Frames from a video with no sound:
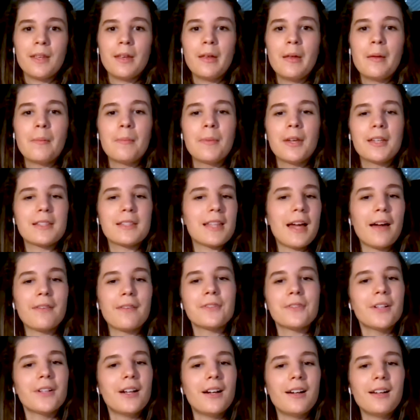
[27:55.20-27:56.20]
Because
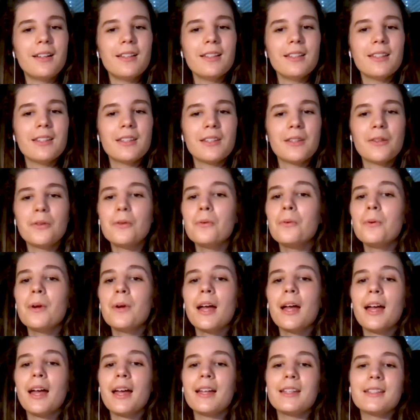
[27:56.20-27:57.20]
after all, you
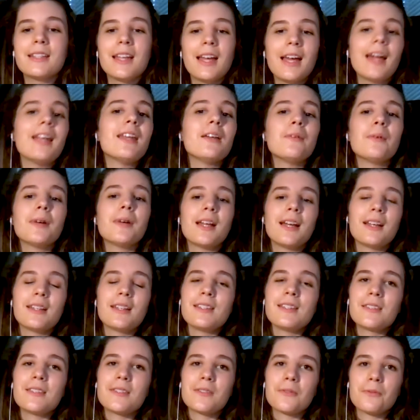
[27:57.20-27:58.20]
and anyone
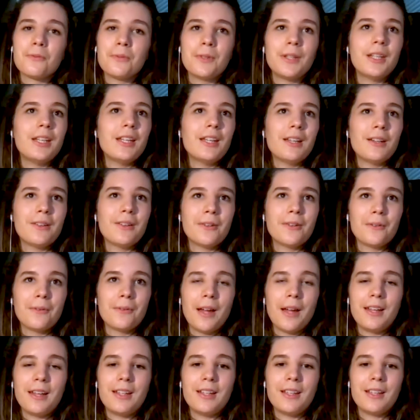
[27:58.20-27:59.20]
else reading or
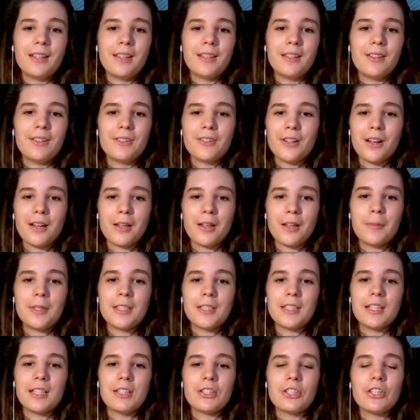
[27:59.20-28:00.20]
writing your
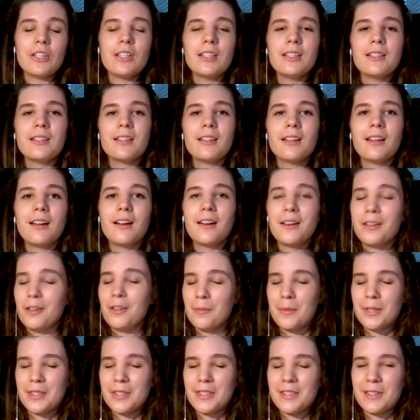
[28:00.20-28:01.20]
documentation are
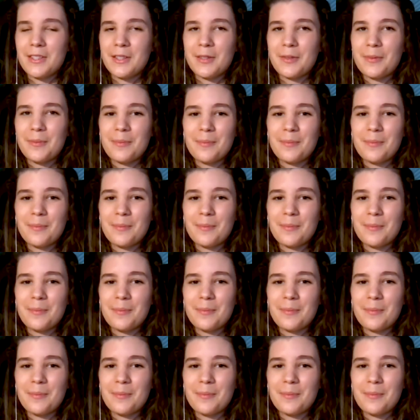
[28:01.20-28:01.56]
humans too.